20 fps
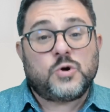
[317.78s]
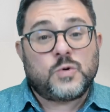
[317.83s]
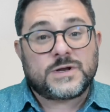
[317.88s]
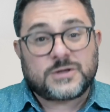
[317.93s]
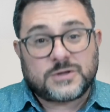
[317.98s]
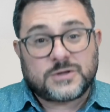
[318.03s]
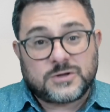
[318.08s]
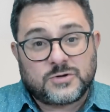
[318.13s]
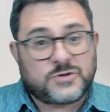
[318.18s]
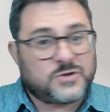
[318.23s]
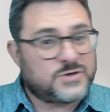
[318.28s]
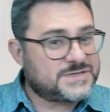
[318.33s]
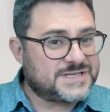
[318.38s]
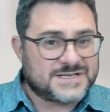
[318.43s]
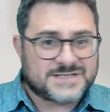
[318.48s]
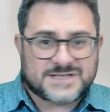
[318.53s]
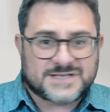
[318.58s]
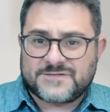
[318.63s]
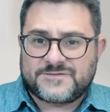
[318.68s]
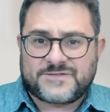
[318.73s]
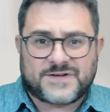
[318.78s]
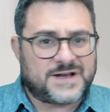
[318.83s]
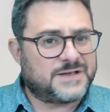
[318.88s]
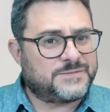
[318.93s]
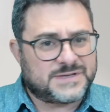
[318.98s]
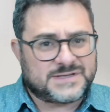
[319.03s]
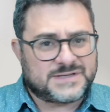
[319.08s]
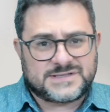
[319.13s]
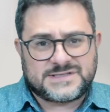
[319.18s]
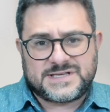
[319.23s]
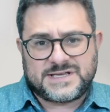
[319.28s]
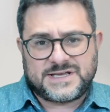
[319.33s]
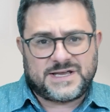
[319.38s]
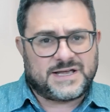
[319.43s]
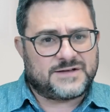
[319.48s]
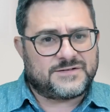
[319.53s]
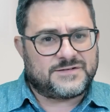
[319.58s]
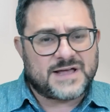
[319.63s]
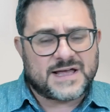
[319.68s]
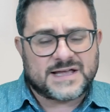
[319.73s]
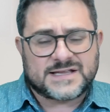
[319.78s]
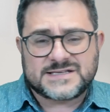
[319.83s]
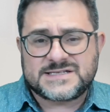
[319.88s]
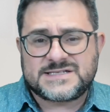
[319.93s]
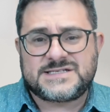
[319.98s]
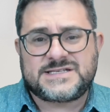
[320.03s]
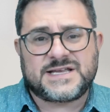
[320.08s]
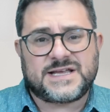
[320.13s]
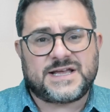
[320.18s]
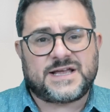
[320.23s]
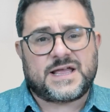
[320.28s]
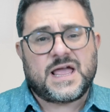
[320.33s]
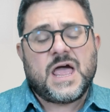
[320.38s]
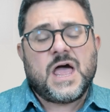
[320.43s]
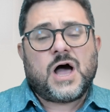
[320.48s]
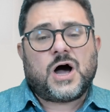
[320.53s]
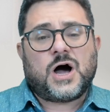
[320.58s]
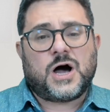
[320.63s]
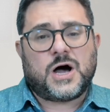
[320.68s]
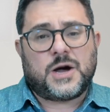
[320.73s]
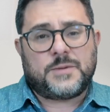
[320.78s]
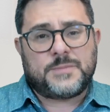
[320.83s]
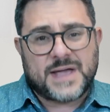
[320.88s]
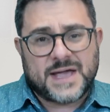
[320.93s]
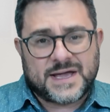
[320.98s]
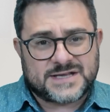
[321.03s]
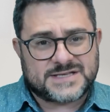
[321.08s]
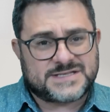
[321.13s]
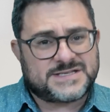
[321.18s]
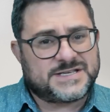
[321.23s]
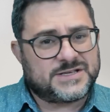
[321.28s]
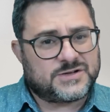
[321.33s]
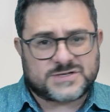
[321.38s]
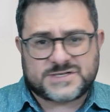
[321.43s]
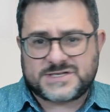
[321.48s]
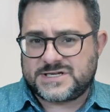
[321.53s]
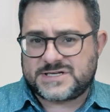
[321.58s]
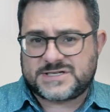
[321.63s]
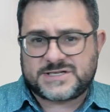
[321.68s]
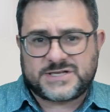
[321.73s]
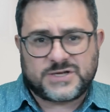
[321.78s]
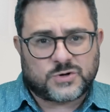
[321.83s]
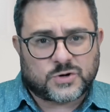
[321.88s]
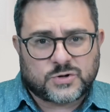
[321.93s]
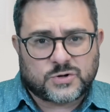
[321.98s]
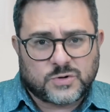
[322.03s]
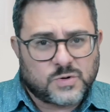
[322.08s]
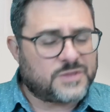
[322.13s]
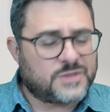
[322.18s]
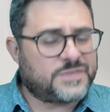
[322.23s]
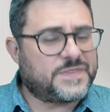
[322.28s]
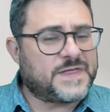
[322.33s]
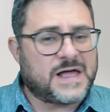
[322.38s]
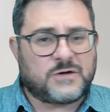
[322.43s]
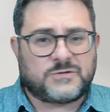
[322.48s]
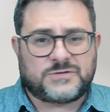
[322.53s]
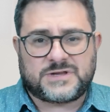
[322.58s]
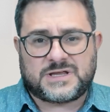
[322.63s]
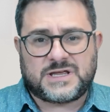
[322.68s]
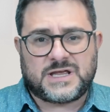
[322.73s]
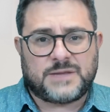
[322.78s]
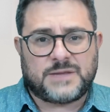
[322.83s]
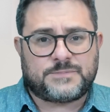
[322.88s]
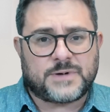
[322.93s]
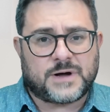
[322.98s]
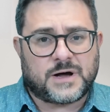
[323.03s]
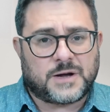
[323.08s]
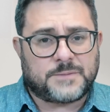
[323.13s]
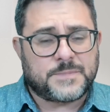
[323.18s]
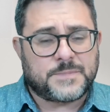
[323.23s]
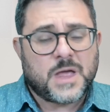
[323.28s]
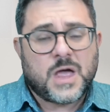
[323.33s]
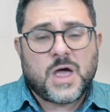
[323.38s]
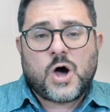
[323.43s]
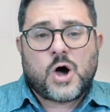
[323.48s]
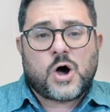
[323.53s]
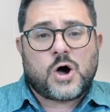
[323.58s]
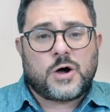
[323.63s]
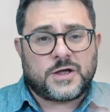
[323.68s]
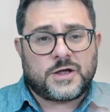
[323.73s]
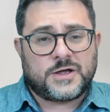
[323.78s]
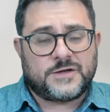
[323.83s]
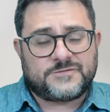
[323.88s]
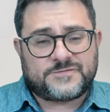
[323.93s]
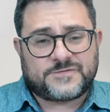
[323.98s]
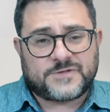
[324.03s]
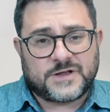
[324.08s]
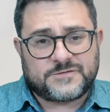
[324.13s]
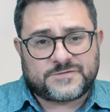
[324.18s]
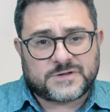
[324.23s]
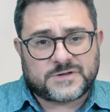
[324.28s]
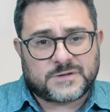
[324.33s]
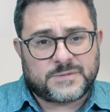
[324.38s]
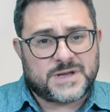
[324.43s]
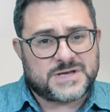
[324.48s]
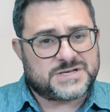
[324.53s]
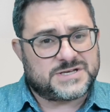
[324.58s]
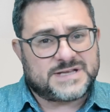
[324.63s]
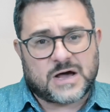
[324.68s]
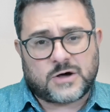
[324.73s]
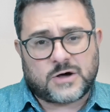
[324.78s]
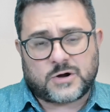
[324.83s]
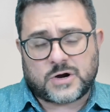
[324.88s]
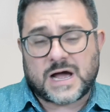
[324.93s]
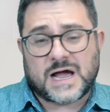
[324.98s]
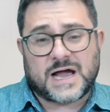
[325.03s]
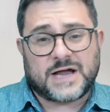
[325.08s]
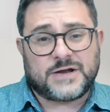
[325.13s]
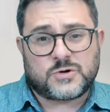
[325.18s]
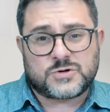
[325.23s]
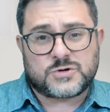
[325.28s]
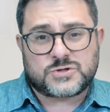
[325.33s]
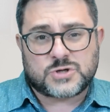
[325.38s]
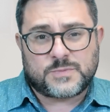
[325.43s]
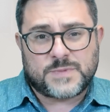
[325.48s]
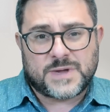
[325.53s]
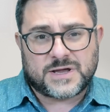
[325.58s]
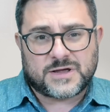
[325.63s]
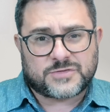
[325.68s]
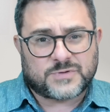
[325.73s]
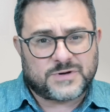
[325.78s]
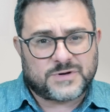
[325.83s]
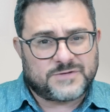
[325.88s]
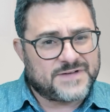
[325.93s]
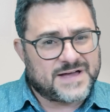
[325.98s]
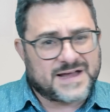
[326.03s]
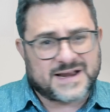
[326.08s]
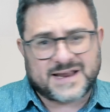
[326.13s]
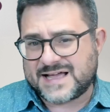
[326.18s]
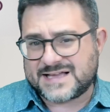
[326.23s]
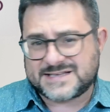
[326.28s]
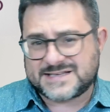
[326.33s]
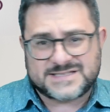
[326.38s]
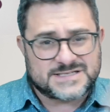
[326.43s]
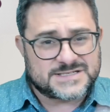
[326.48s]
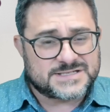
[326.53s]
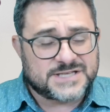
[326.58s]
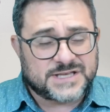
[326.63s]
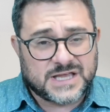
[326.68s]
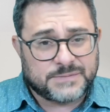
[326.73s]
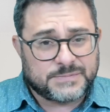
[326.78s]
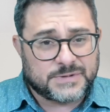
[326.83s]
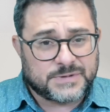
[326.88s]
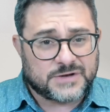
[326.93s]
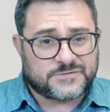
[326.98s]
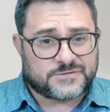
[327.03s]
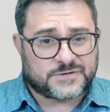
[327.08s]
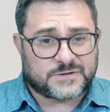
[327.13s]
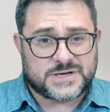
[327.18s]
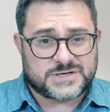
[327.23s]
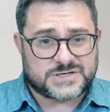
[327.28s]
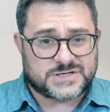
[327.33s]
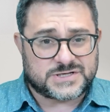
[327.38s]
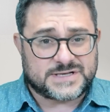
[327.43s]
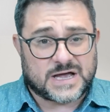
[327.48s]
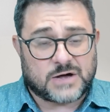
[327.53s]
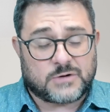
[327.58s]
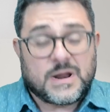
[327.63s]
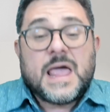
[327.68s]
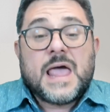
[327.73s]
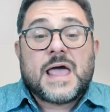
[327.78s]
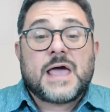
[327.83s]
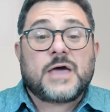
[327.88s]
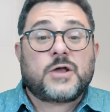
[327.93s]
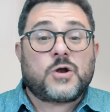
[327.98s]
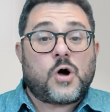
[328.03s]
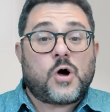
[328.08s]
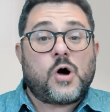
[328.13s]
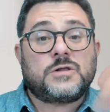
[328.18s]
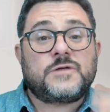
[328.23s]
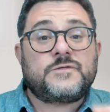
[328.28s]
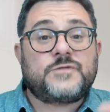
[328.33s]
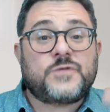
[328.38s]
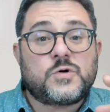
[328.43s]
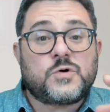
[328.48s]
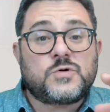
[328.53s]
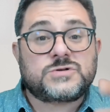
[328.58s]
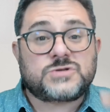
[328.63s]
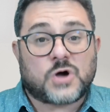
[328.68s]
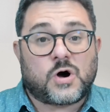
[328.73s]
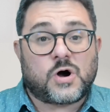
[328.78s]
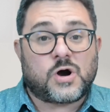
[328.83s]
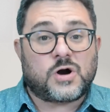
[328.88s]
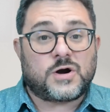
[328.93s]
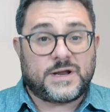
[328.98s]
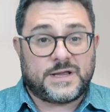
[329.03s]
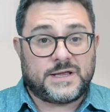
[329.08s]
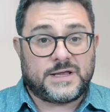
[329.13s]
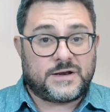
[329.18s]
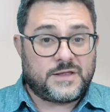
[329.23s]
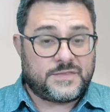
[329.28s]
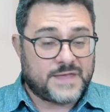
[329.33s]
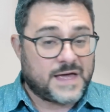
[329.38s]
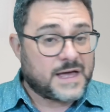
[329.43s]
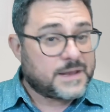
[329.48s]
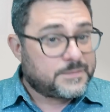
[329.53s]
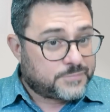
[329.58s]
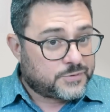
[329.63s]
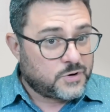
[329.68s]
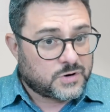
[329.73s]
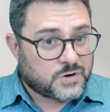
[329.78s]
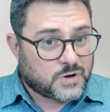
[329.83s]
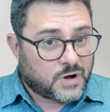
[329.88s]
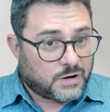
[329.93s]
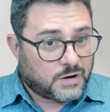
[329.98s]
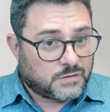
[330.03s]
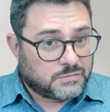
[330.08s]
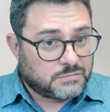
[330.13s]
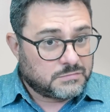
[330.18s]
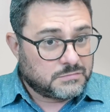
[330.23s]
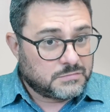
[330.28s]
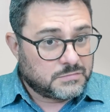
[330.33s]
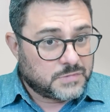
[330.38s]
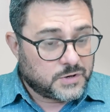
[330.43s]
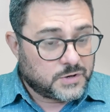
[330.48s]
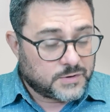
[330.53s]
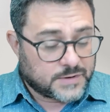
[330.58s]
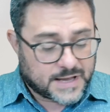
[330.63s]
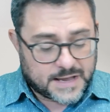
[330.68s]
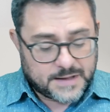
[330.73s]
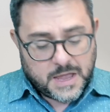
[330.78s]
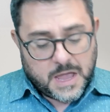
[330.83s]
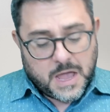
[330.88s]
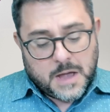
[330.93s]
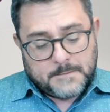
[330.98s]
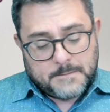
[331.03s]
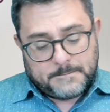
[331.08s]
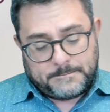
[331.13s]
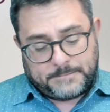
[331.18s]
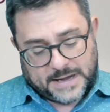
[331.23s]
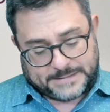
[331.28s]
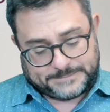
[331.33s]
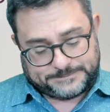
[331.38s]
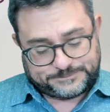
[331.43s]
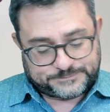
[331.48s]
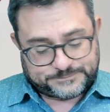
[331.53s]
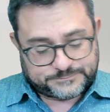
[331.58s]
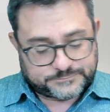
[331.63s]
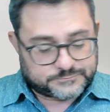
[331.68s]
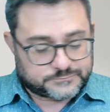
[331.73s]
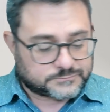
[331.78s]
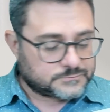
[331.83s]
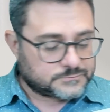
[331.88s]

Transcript: do include those things like vitamin D and, and zinc, um, and acetylcysteine or glutathione to keep um, uh, inf- inflammation down, high dose omega 3 fatty acids to keep inflammation down. And all of those are in that protocol. Okay. But